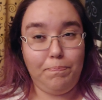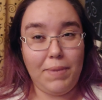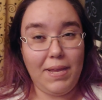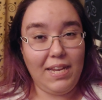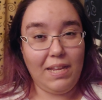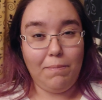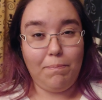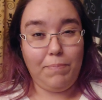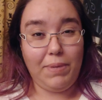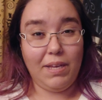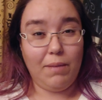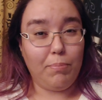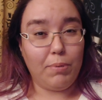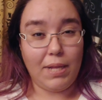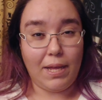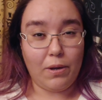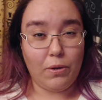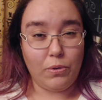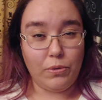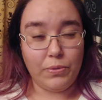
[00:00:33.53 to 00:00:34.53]
any big
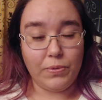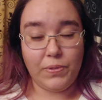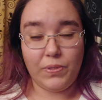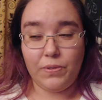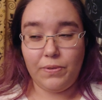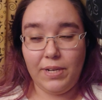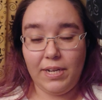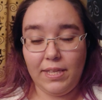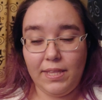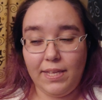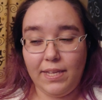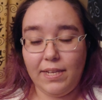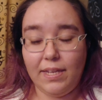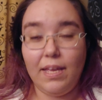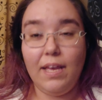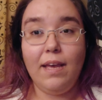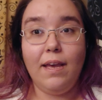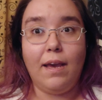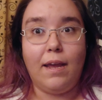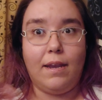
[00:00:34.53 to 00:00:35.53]
plot holes or anything,
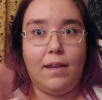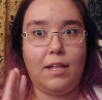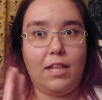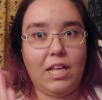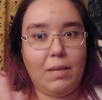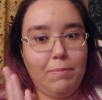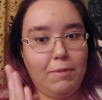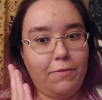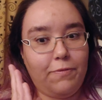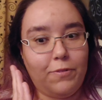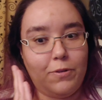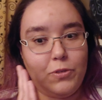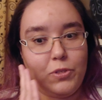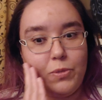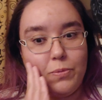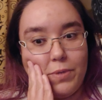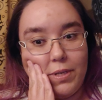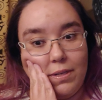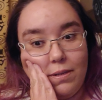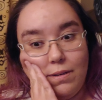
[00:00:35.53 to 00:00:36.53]
not like my first
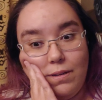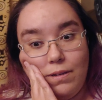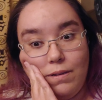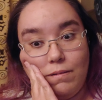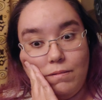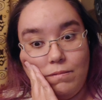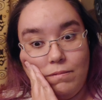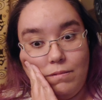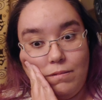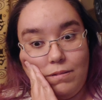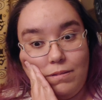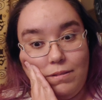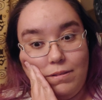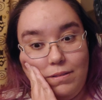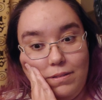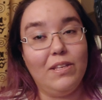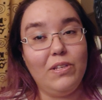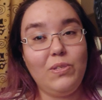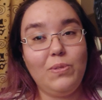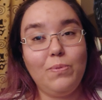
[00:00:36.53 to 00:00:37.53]
one. Ugh.
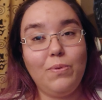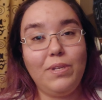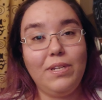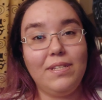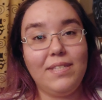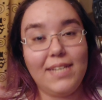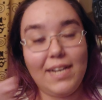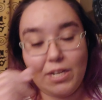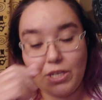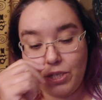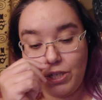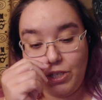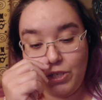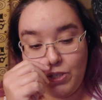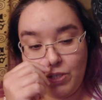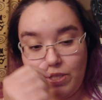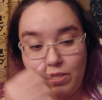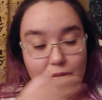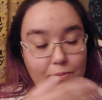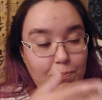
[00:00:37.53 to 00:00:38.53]
This one is actually
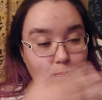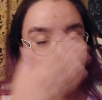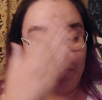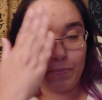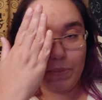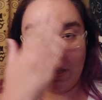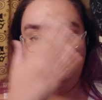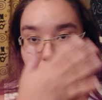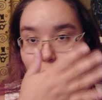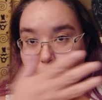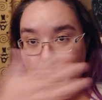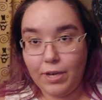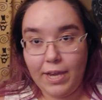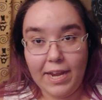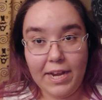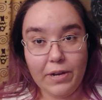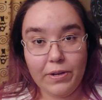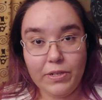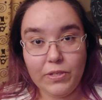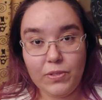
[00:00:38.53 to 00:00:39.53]
just a
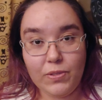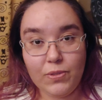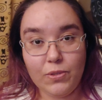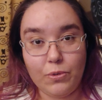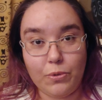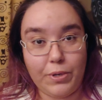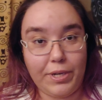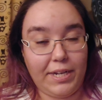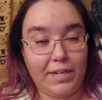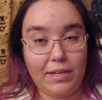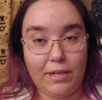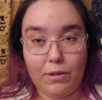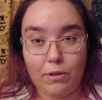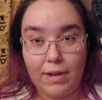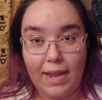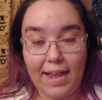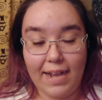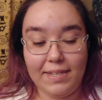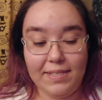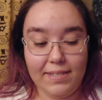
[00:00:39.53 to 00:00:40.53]
coherent story
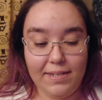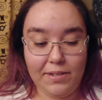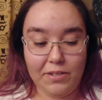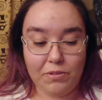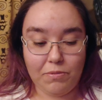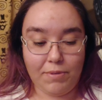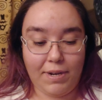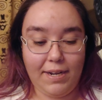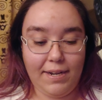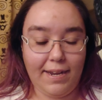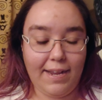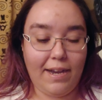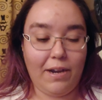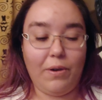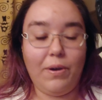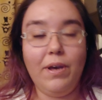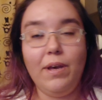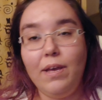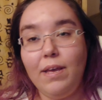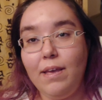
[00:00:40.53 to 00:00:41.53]
as it is right
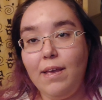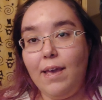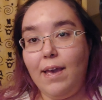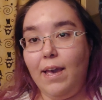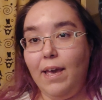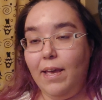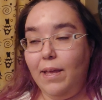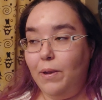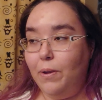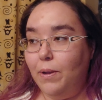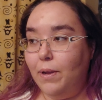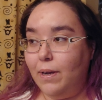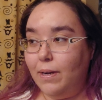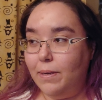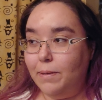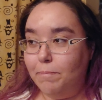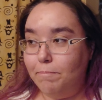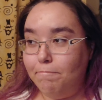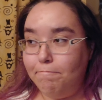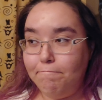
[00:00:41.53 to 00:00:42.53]
now. And
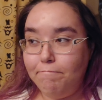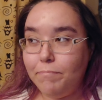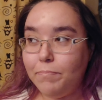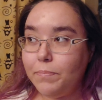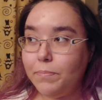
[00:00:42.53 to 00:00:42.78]
um,